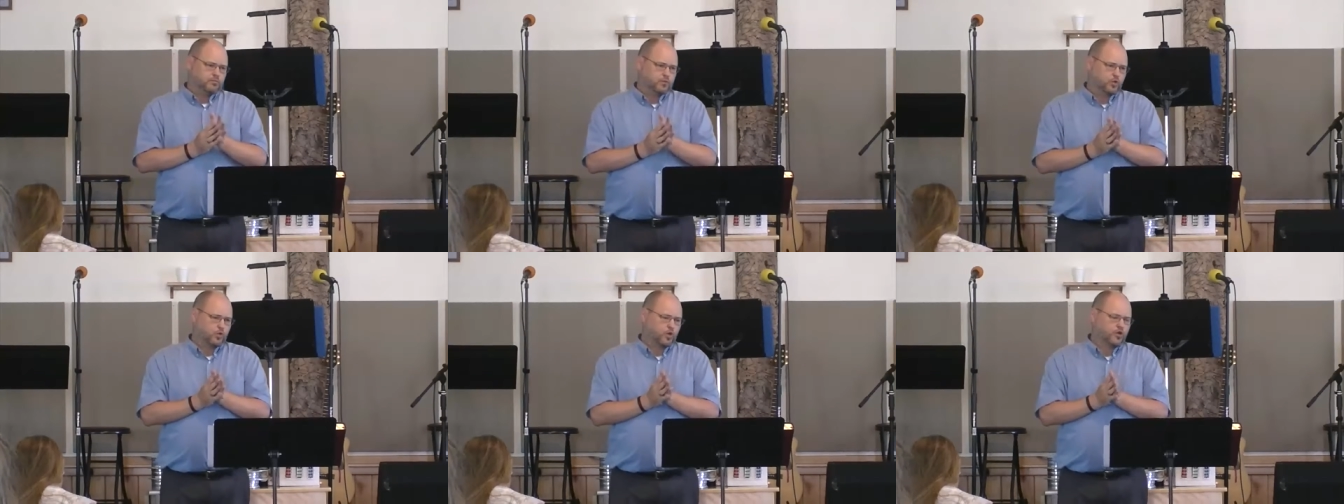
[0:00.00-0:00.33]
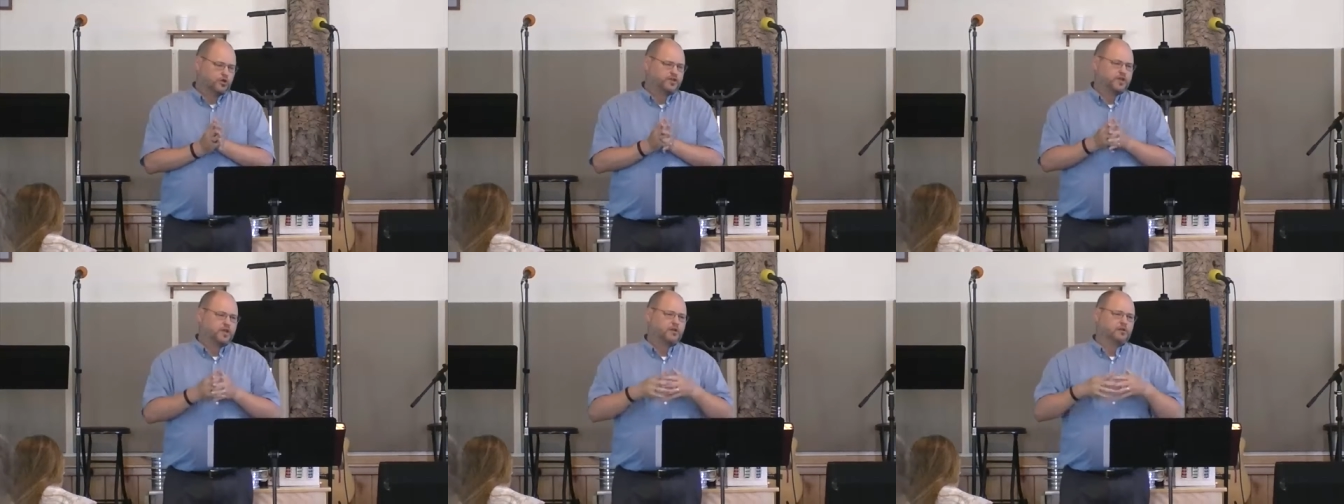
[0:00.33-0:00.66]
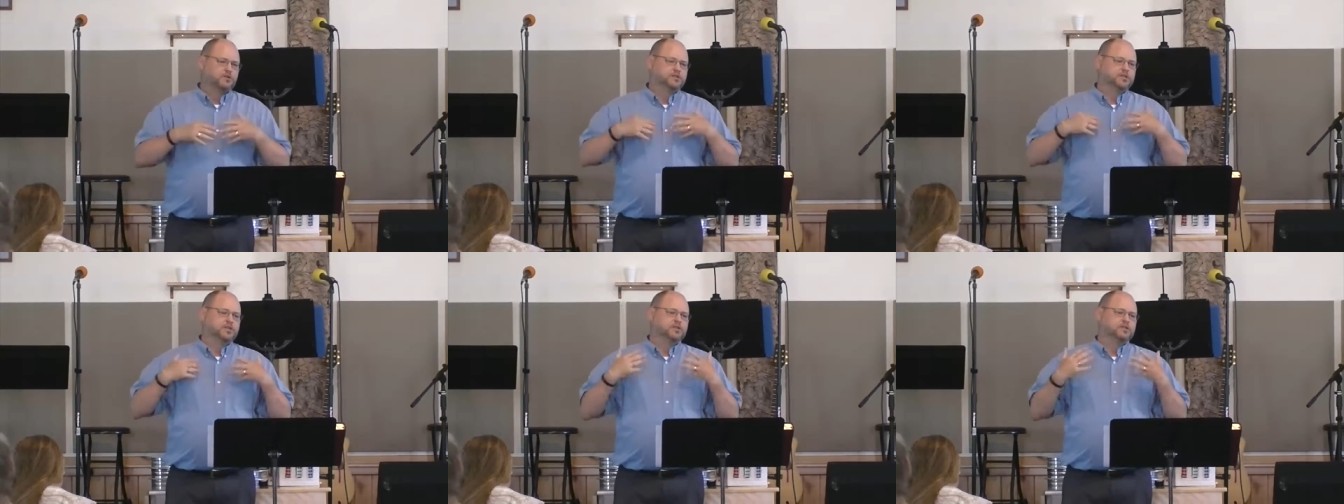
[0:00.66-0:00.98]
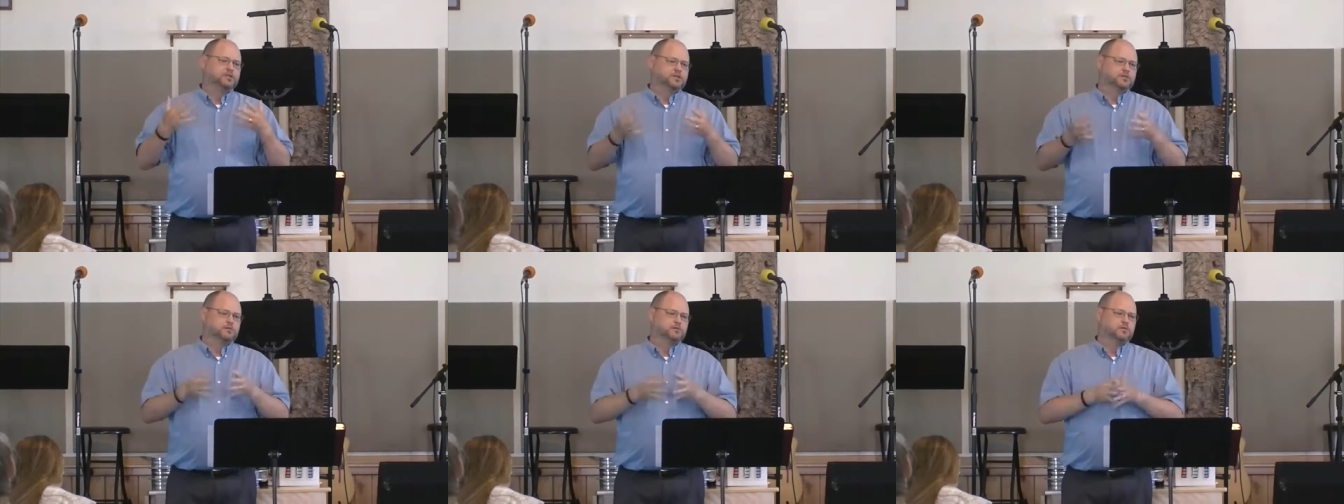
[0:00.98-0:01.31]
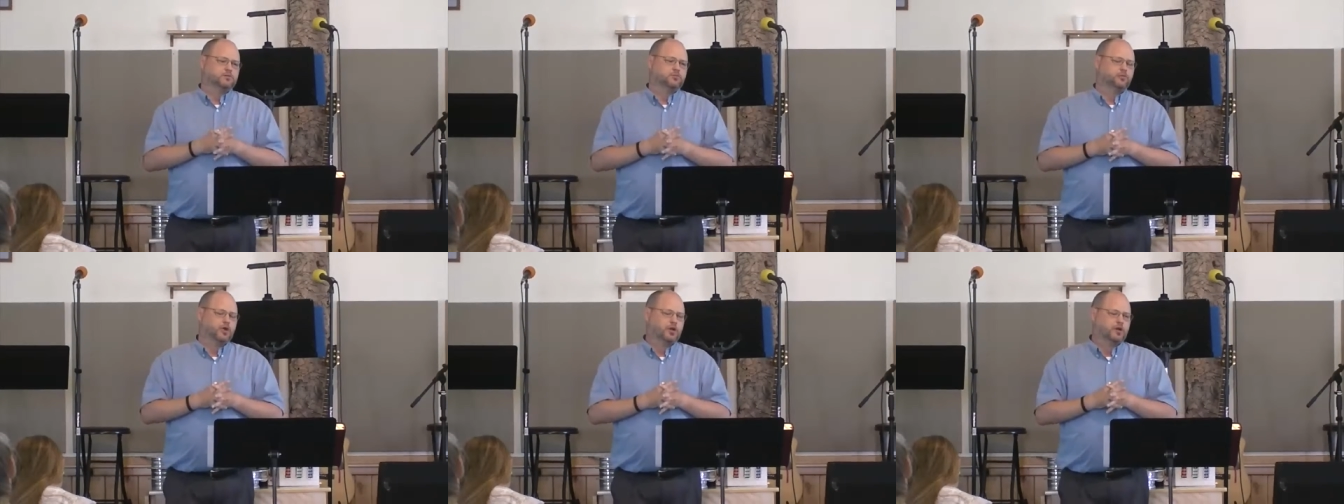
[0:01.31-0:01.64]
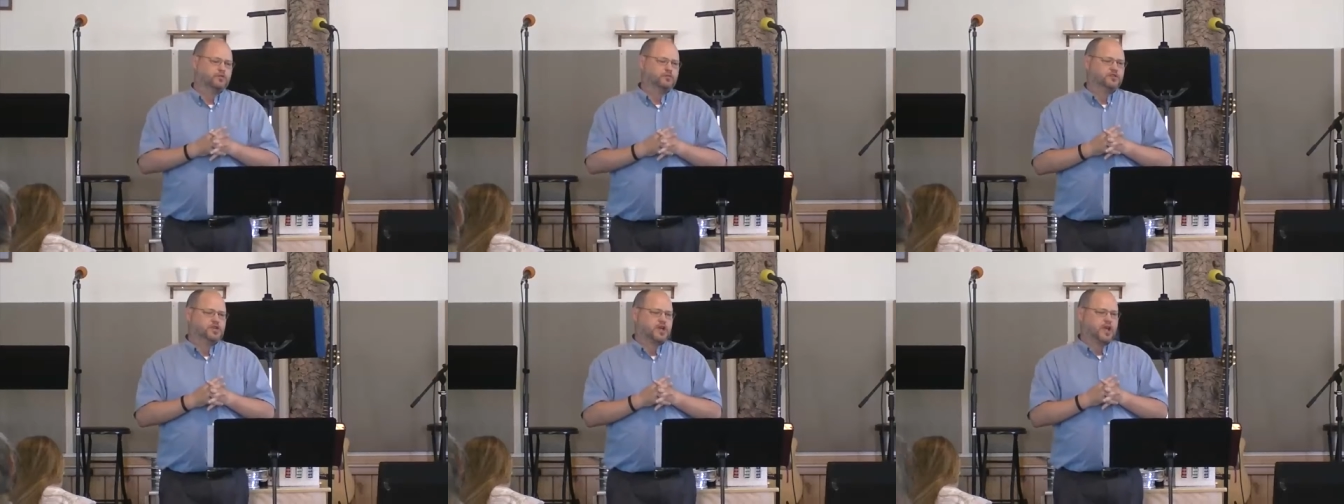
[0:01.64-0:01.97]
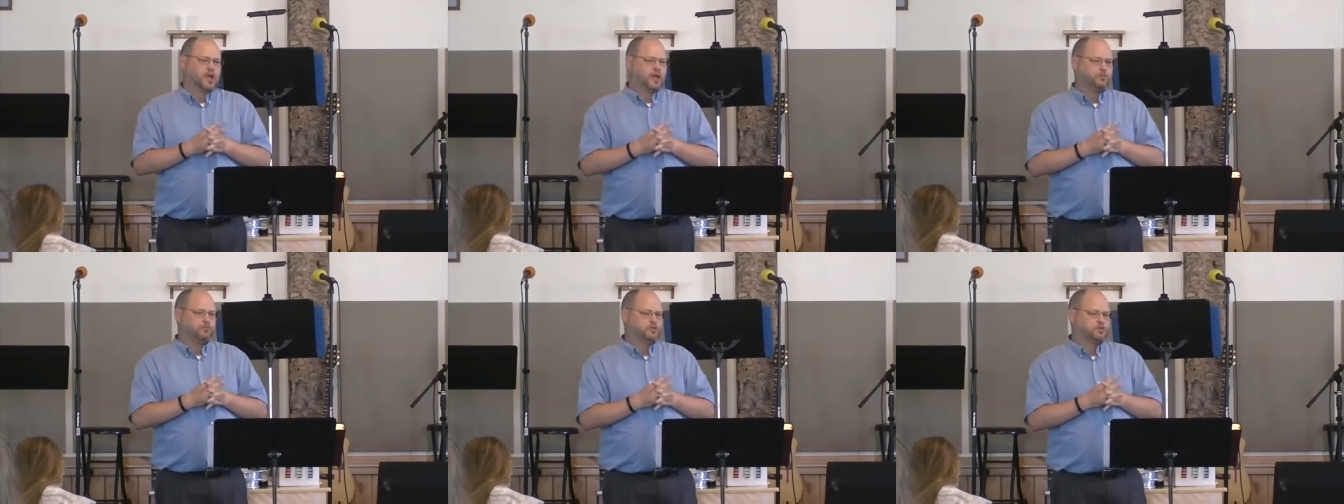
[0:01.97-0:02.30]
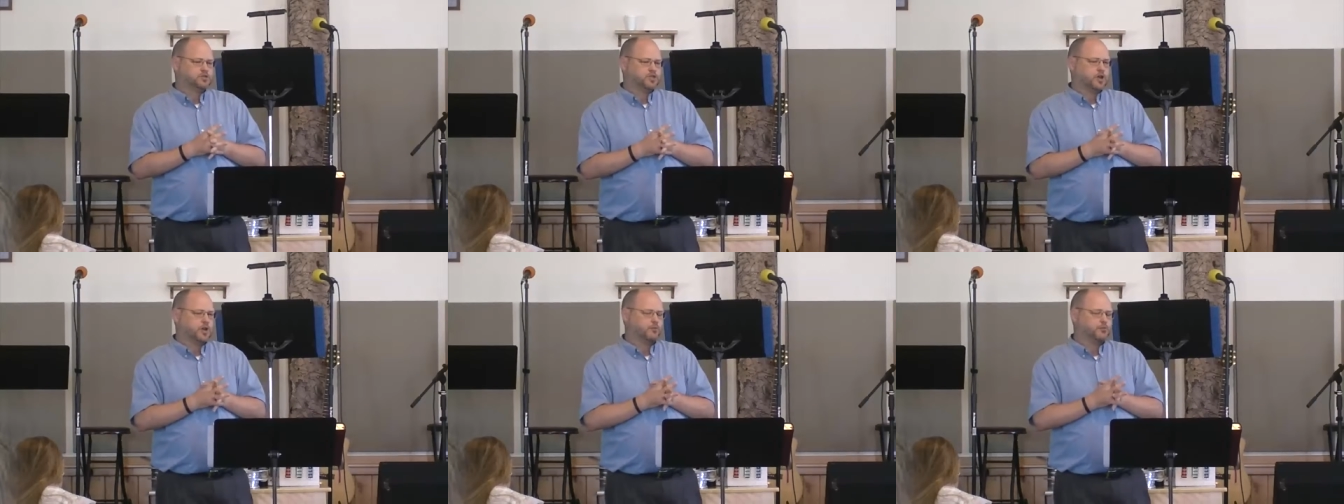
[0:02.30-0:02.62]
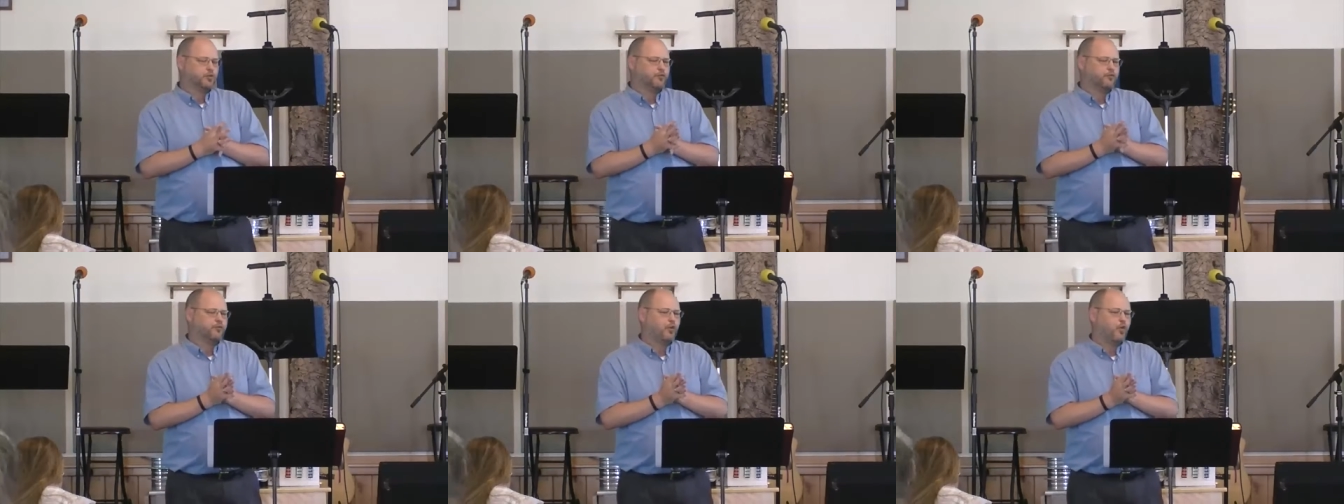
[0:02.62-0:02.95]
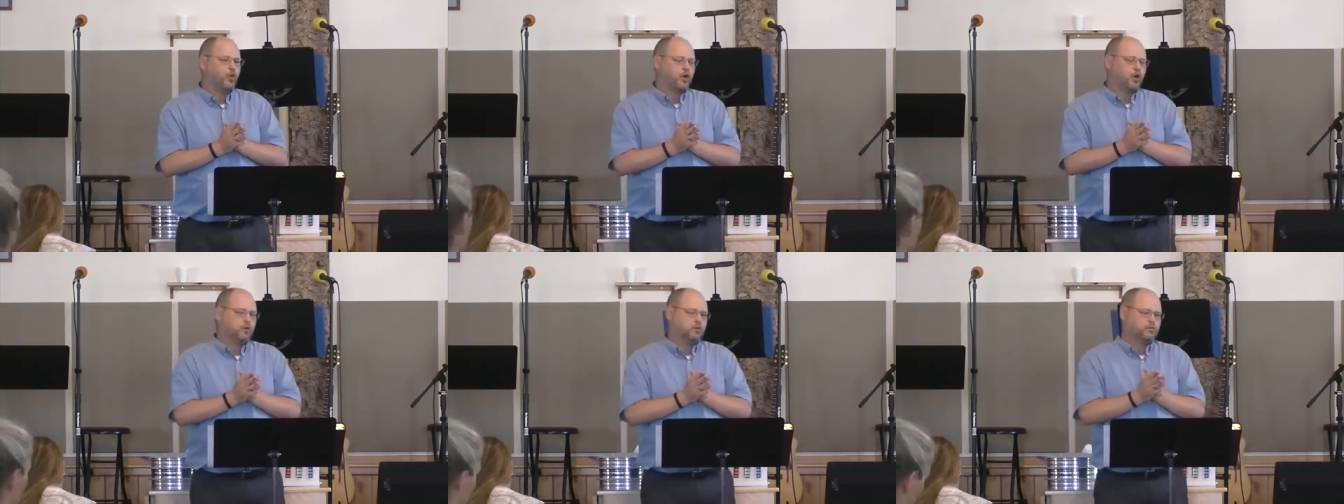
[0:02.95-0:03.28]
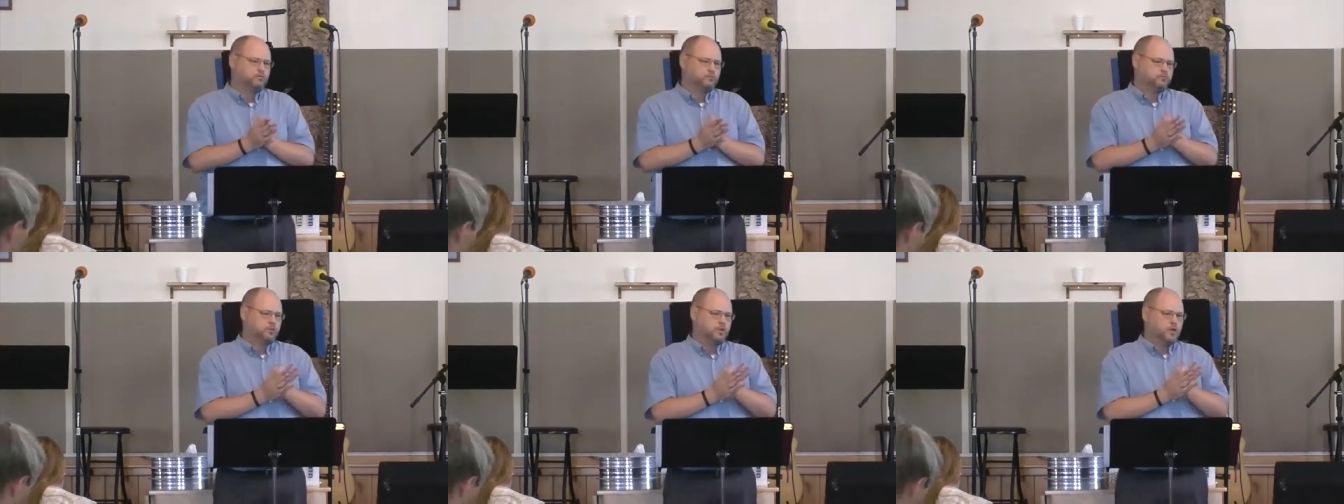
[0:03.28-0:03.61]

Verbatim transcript: The word tells us in the book of James, chapter 4,